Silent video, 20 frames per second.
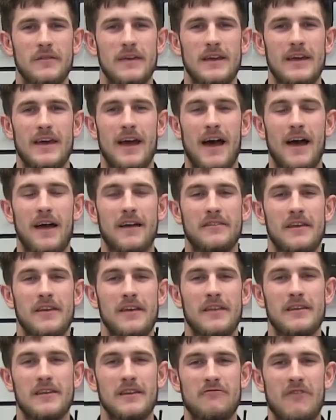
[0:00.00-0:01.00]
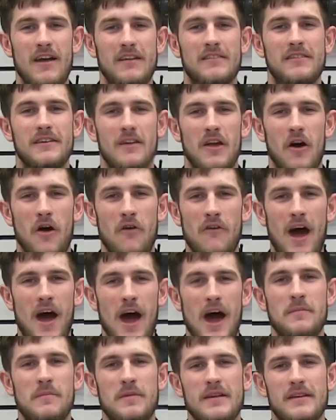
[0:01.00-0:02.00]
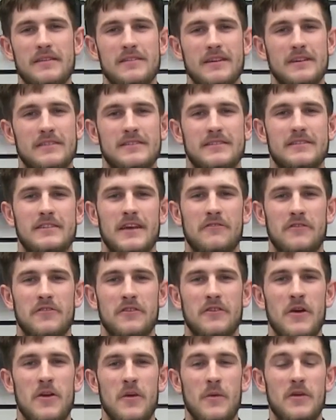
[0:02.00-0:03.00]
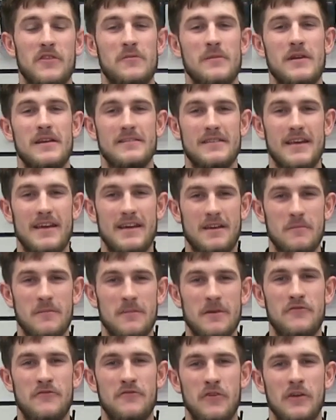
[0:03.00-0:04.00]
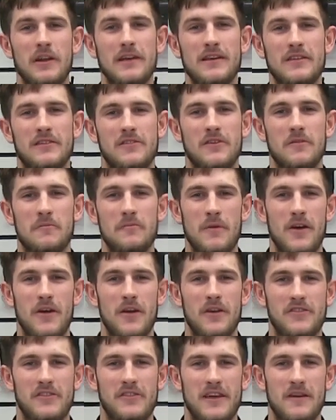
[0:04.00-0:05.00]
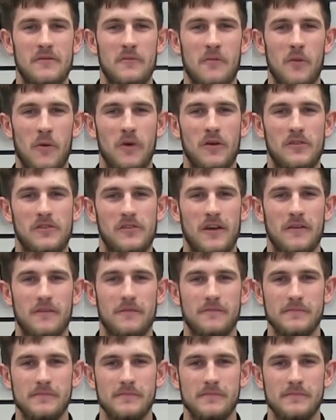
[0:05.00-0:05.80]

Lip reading: It has the rating of IP67, which means it can be fully submerged in water.